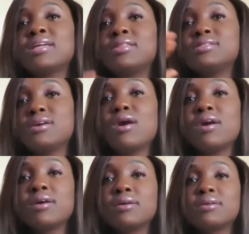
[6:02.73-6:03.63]
the
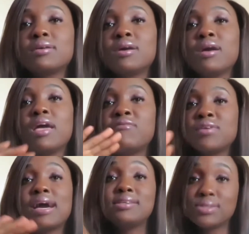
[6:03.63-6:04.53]
song, if you
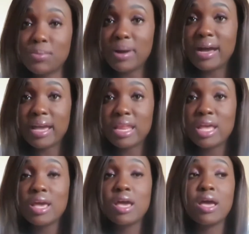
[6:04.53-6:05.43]
guys don't mind,
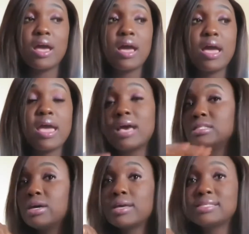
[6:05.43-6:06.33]

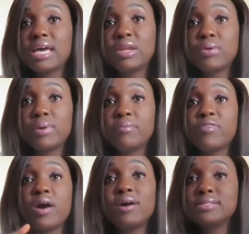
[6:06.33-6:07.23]
as long as I know them
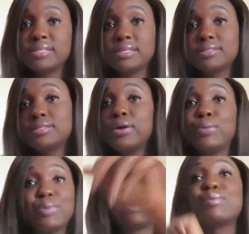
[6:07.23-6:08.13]
for all 6.
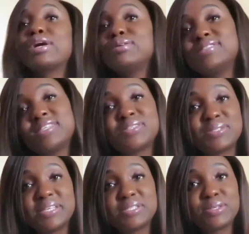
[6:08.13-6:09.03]
So here we go,
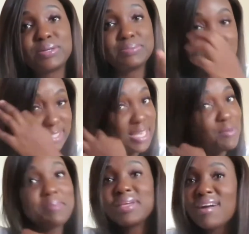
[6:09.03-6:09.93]
Sister. Sing
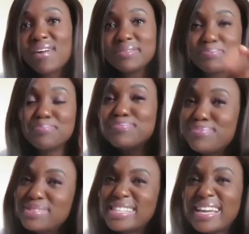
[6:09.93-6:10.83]
with me, y'all.
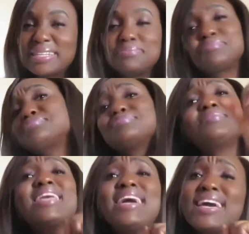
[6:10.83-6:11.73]
Sing.
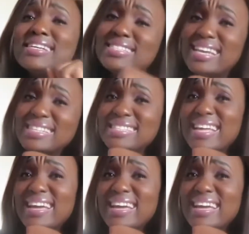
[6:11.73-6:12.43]
Sister,